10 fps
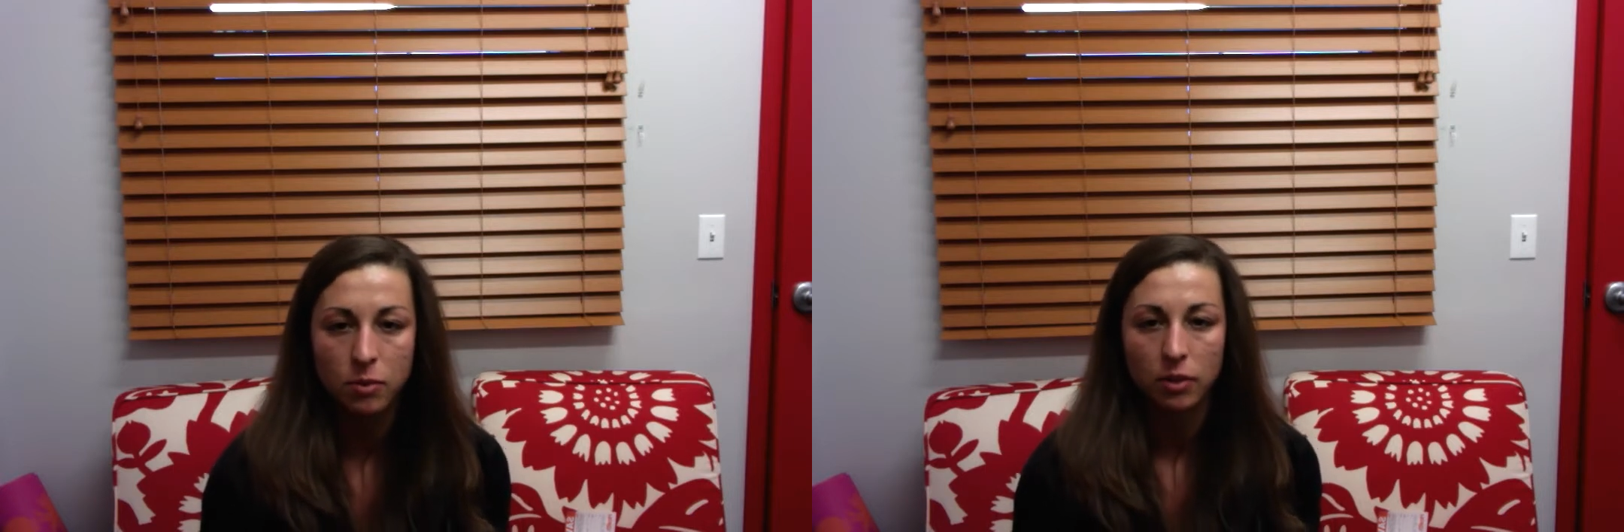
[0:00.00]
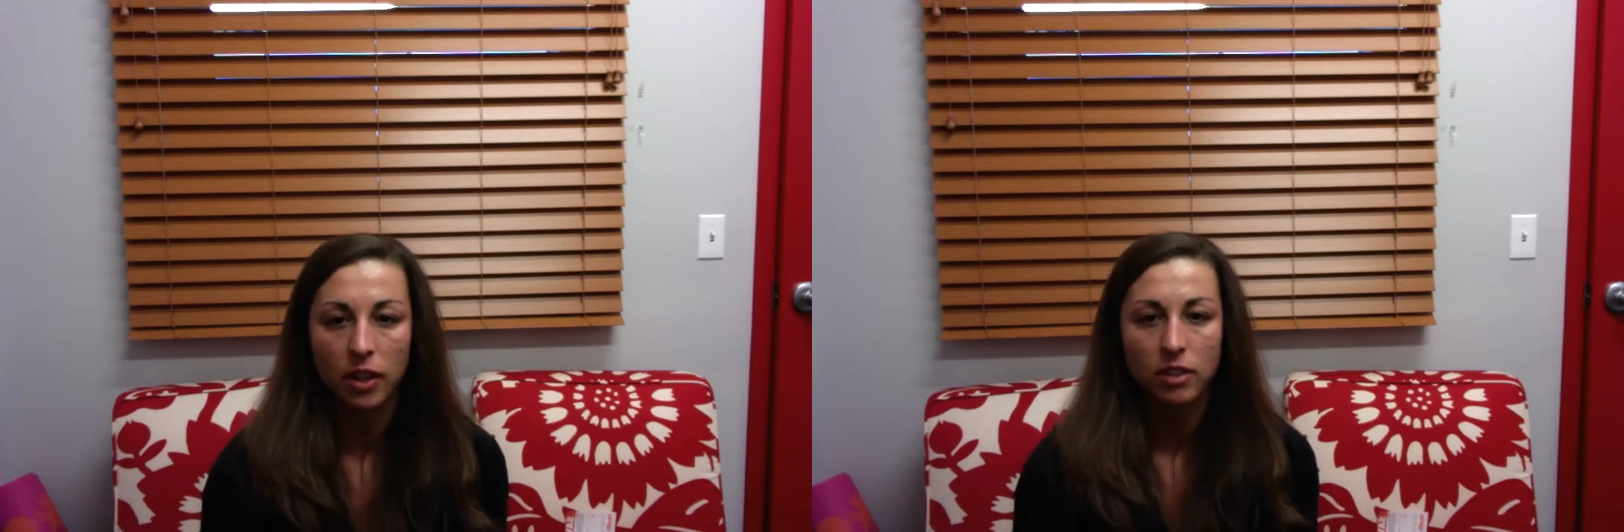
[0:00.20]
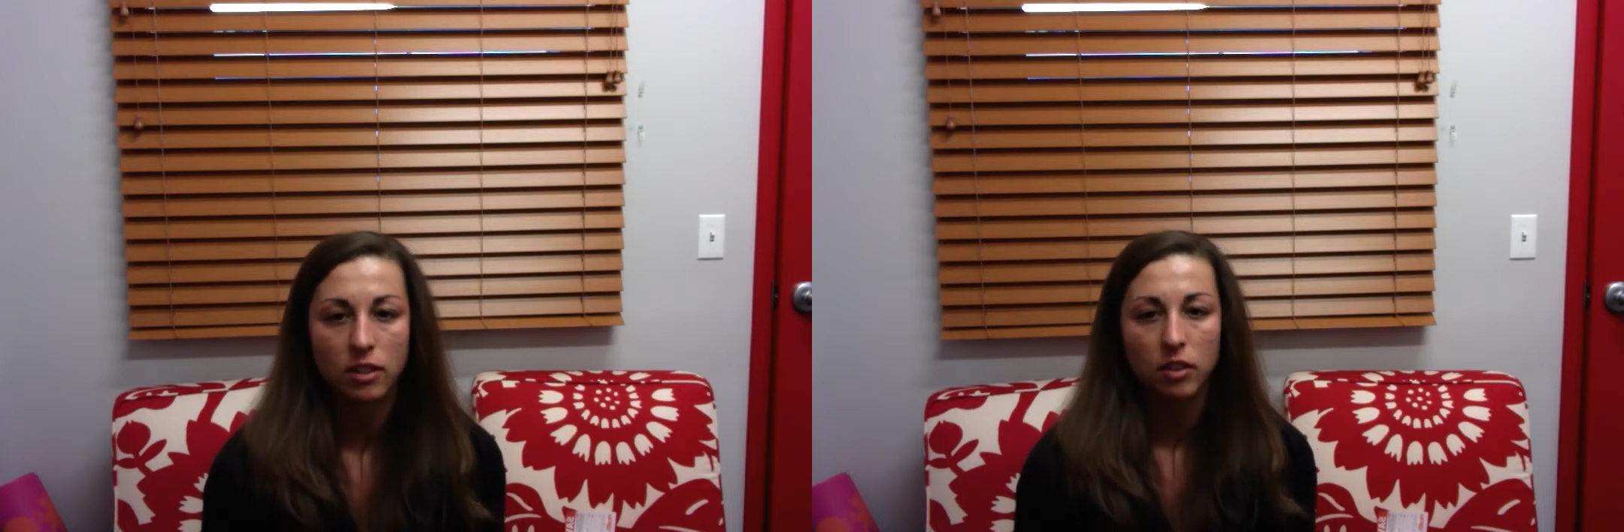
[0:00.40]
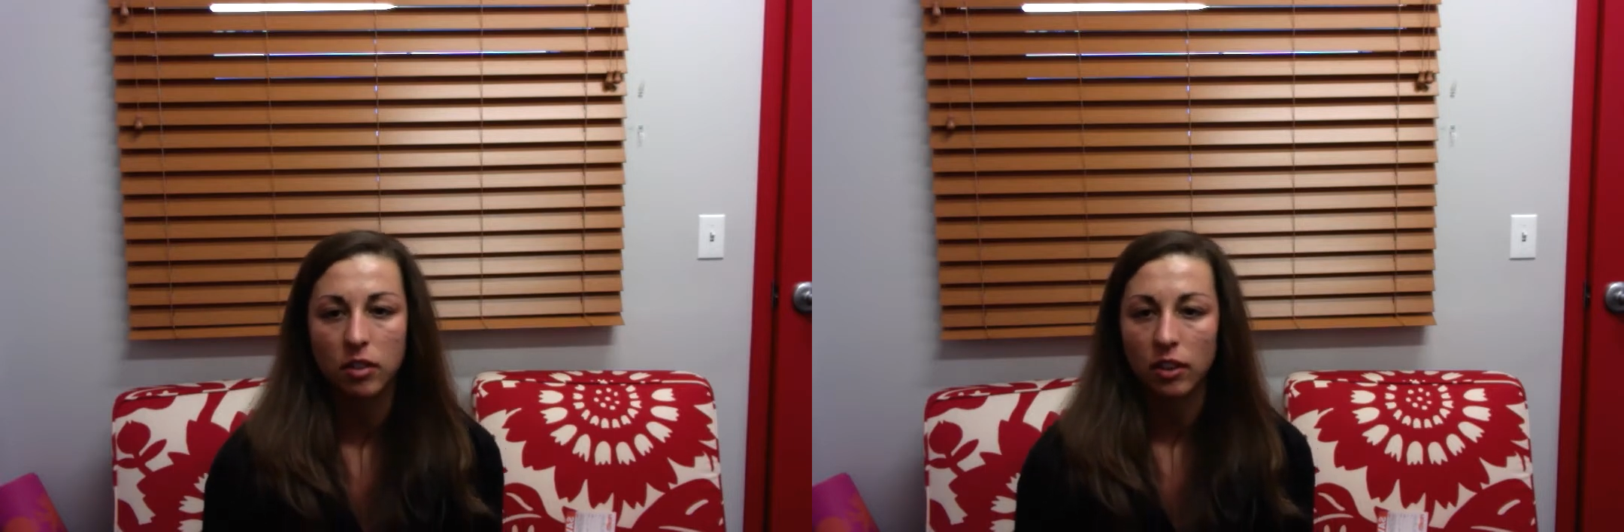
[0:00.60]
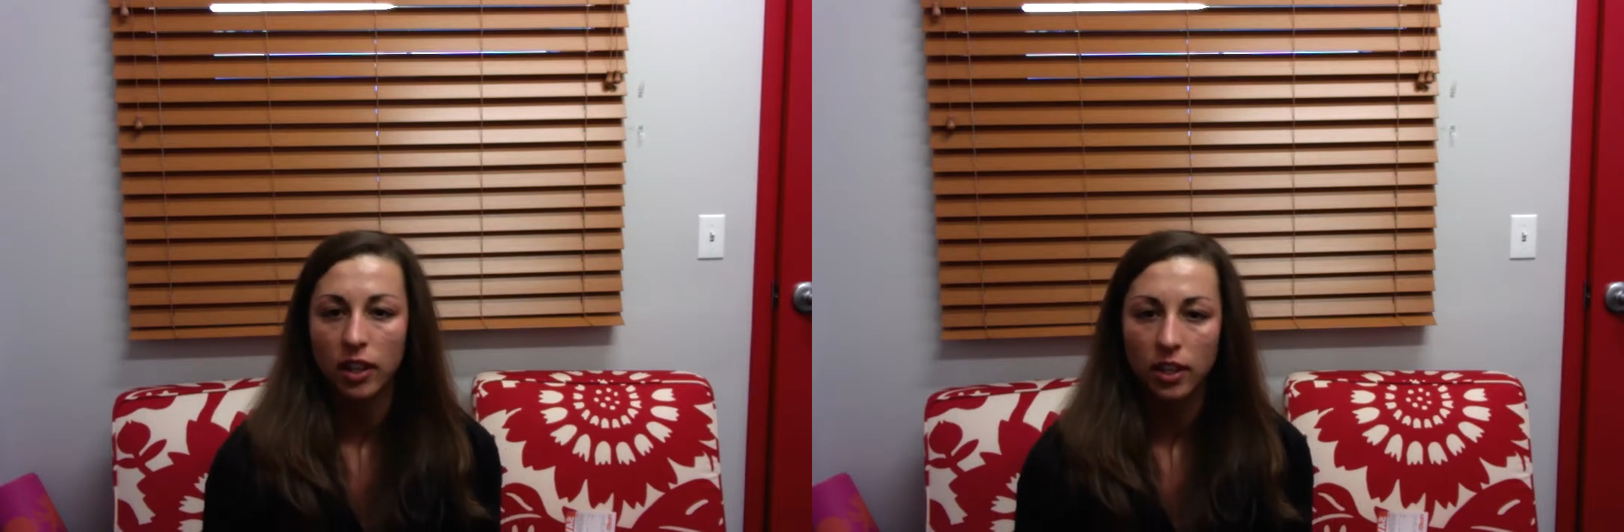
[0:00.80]
We like to go
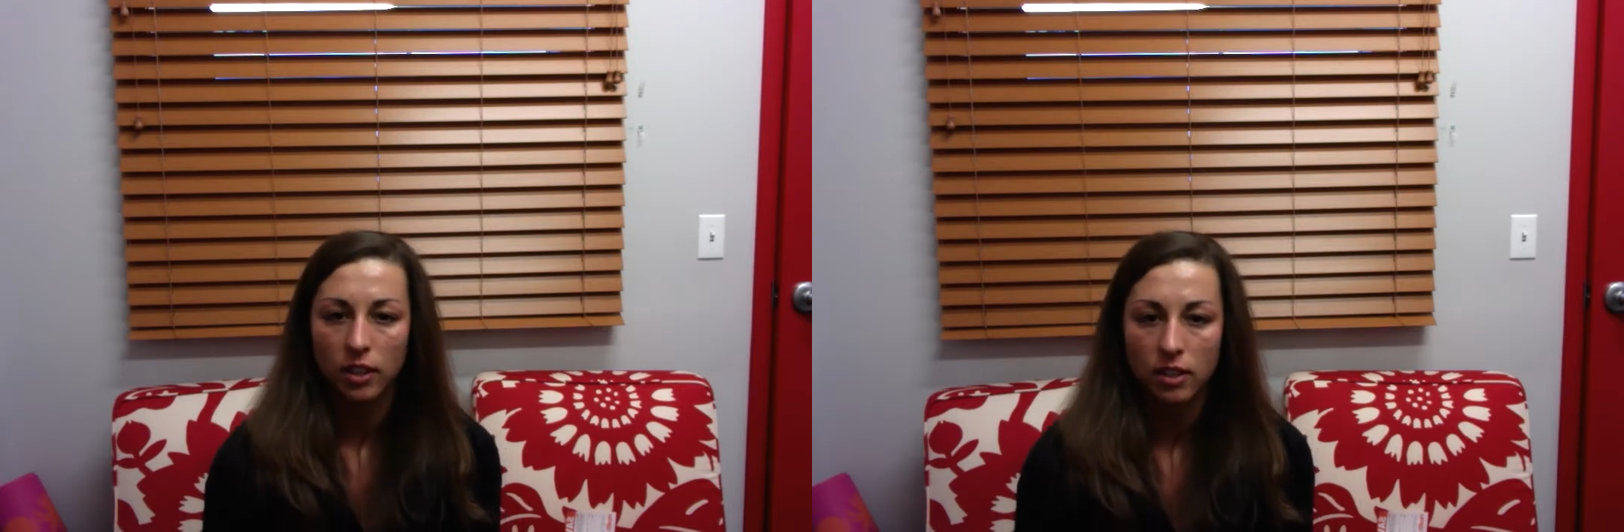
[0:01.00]
to the lake in